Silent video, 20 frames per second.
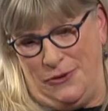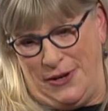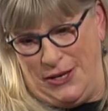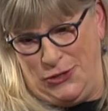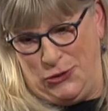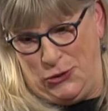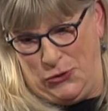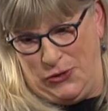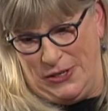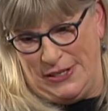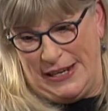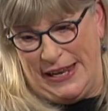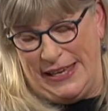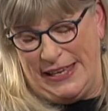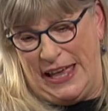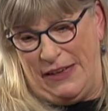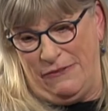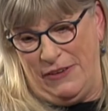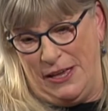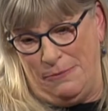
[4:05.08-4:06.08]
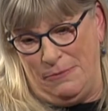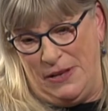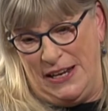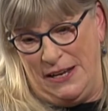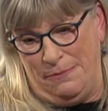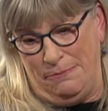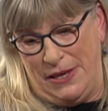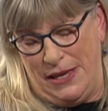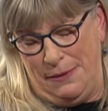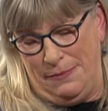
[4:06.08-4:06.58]
is. I do. It's like having a
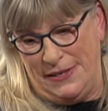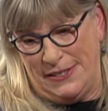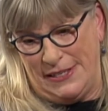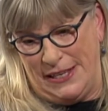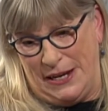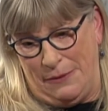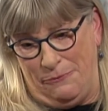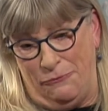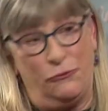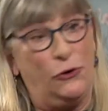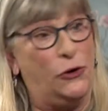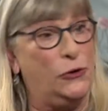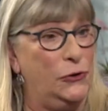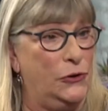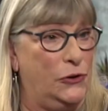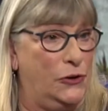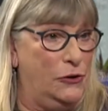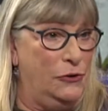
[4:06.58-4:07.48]
million babies that I'm fond of.